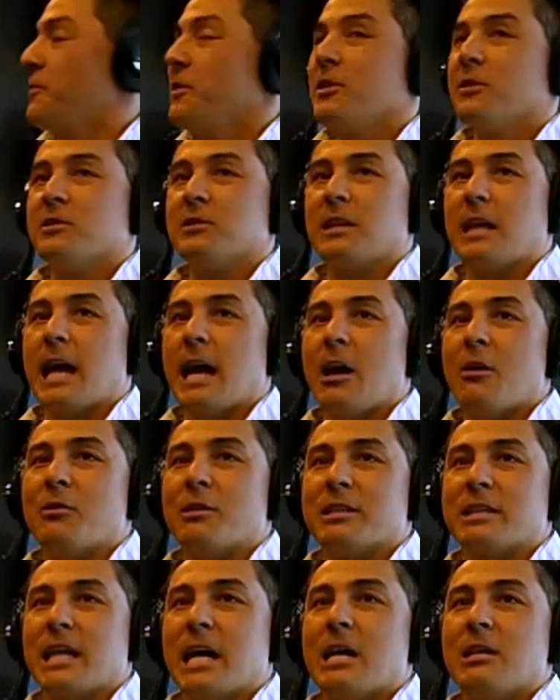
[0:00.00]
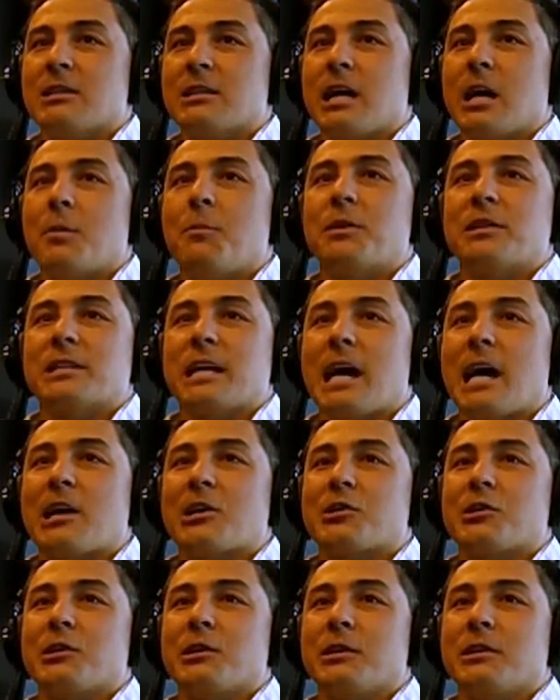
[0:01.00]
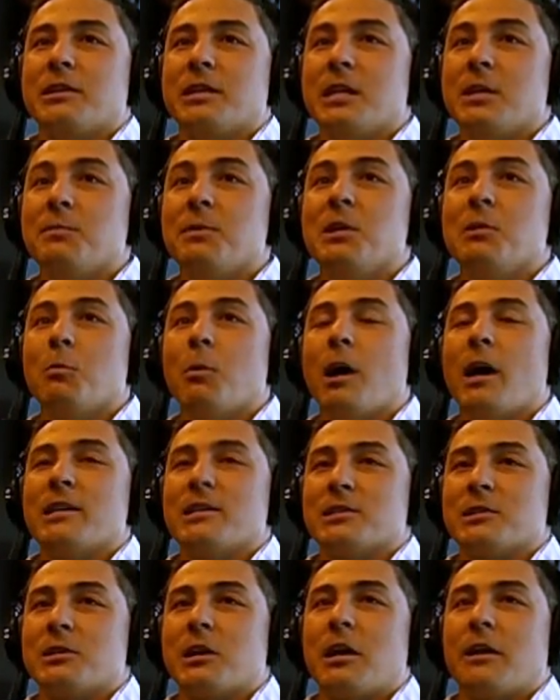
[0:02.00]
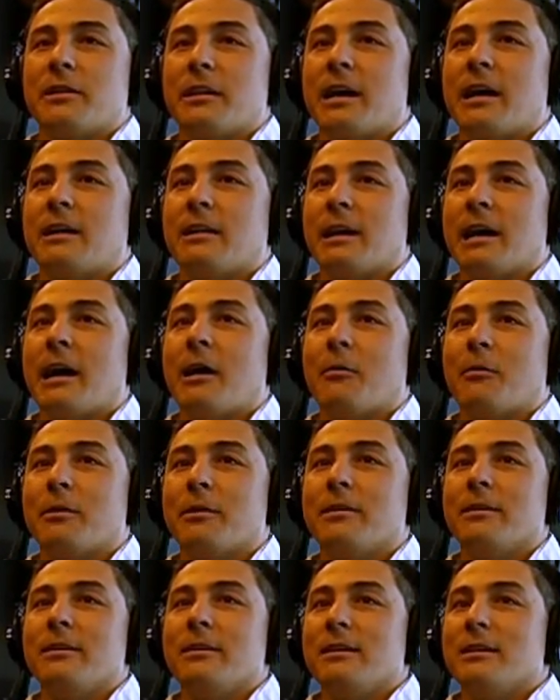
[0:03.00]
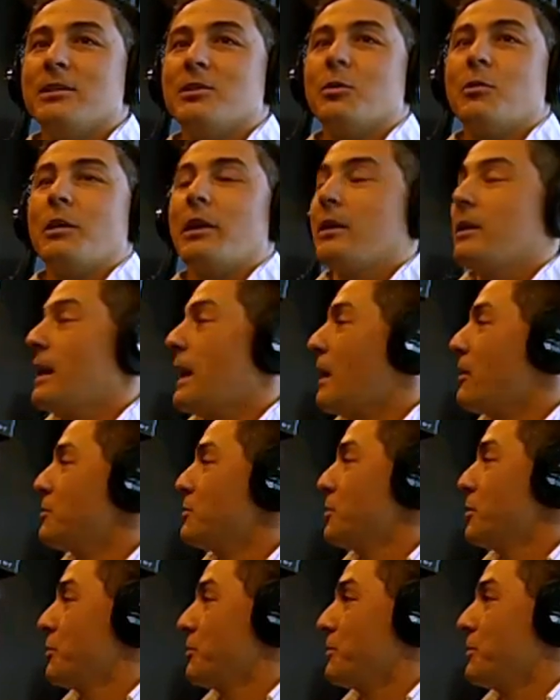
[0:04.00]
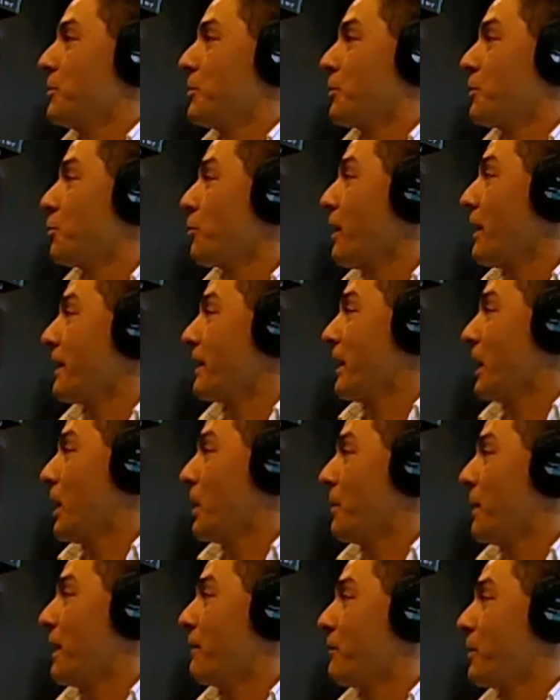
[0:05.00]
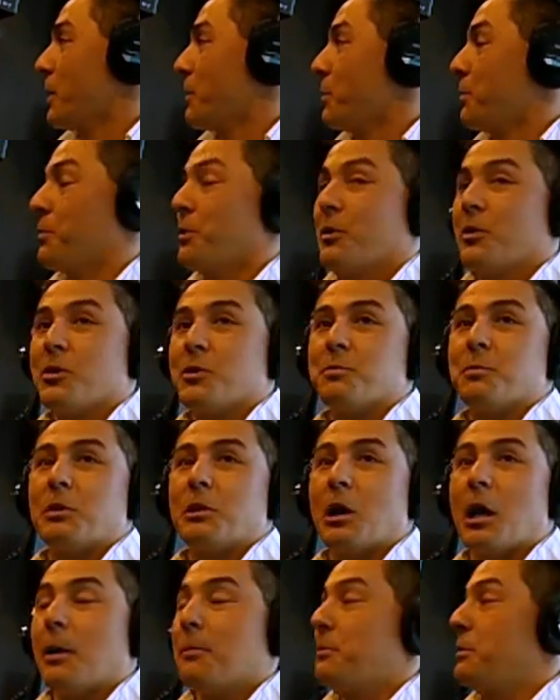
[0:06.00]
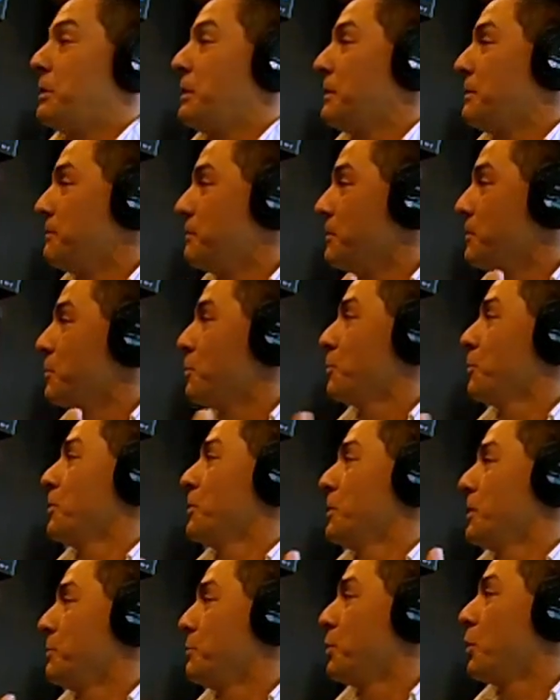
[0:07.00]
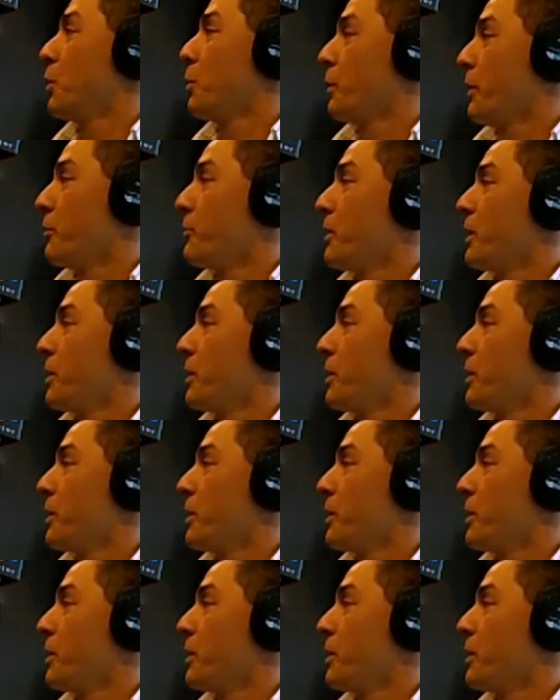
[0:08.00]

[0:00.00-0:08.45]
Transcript: feels loud, it sounds loud, but it's actually, dB-wise, is not that loud. So it allows you to, crank it up, have a couple beers, but not be really blowing away your